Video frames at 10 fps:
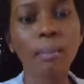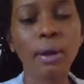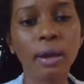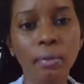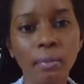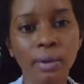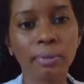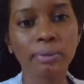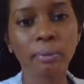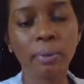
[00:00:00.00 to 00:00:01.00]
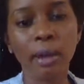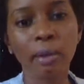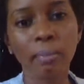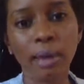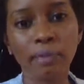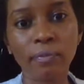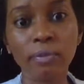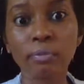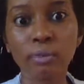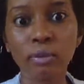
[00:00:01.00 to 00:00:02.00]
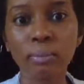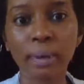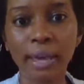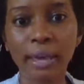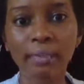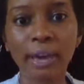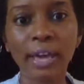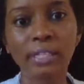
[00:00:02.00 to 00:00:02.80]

but when I was preparing my full moon bath, I